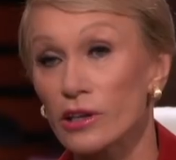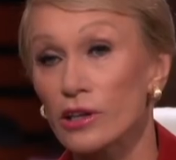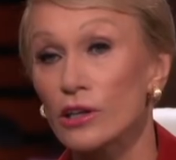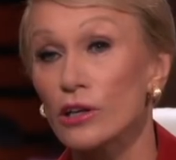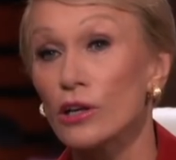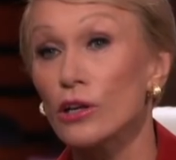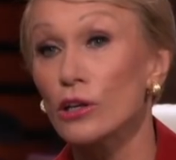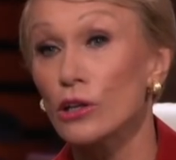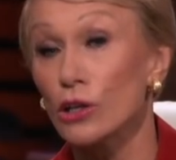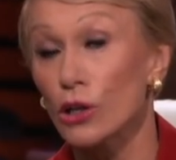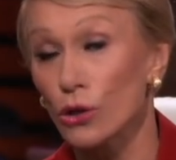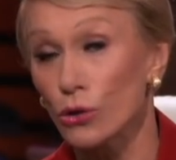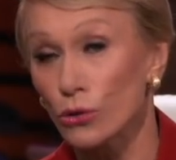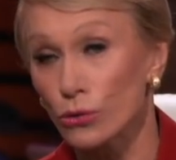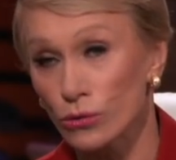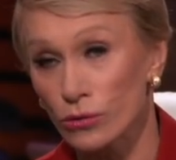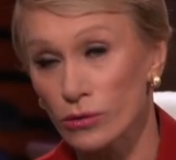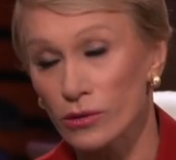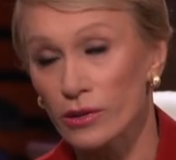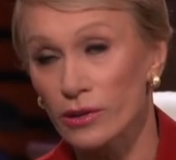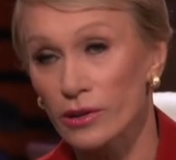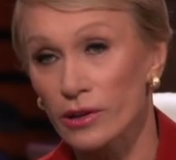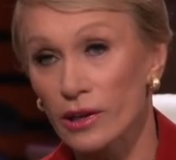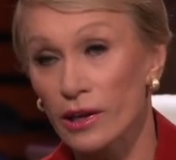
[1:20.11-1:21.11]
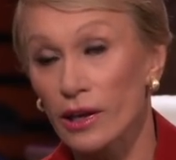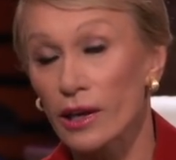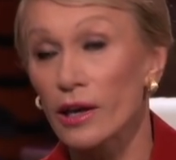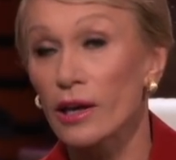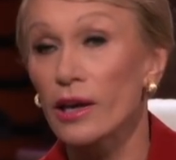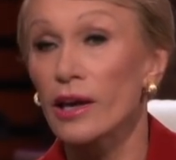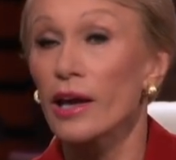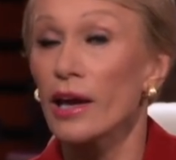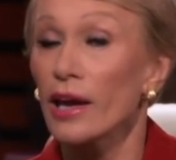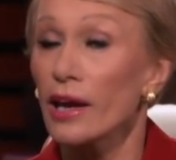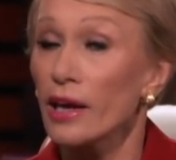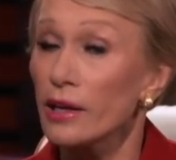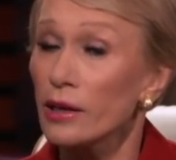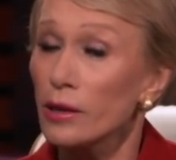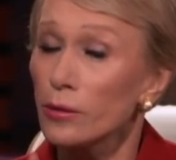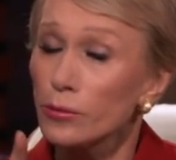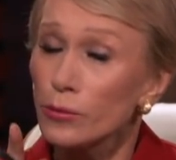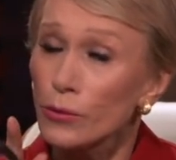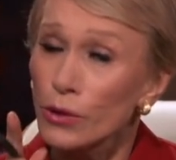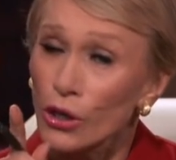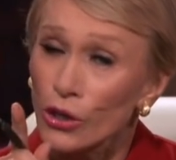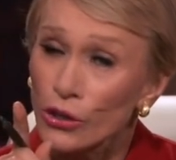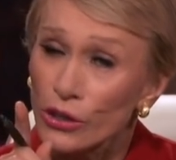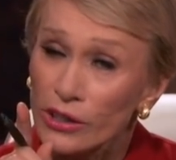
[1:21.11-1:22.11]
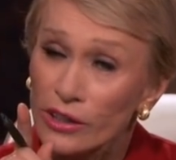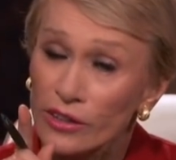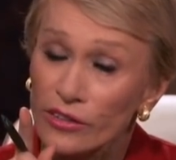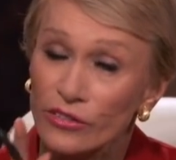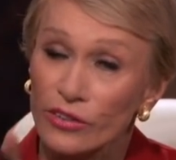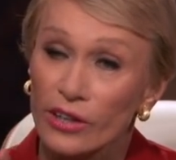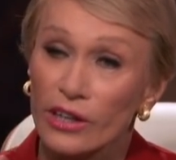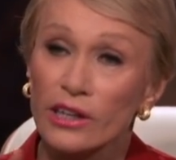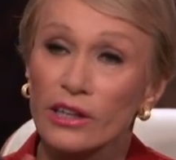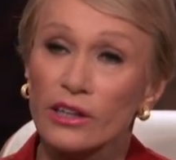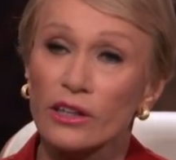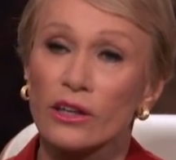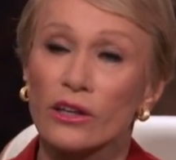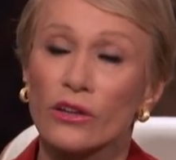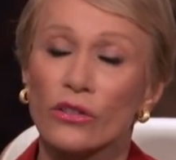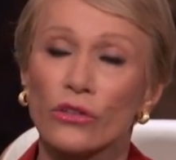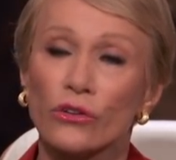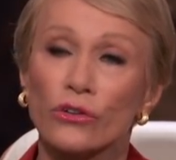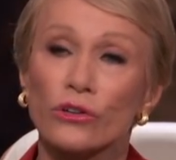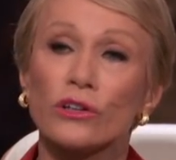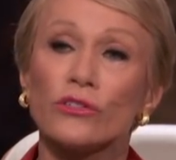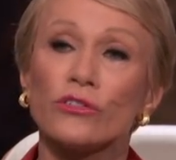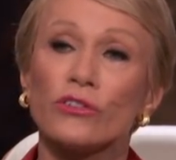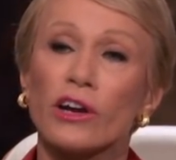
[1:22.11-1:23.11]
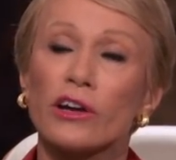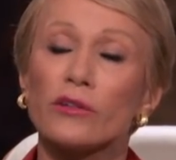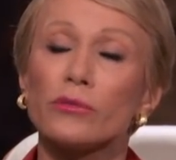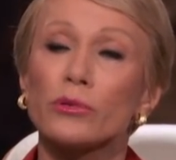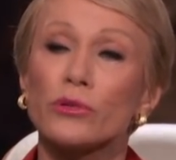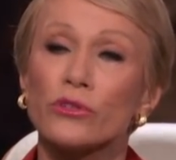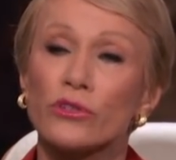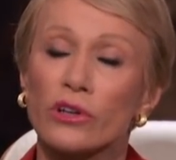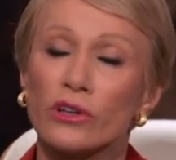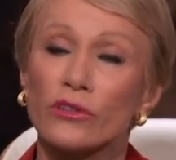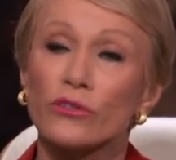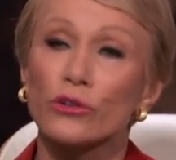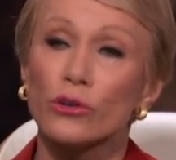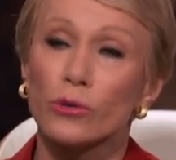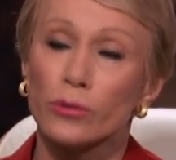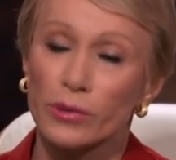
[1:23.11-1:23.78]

in loan. And I'm going to take 35% of your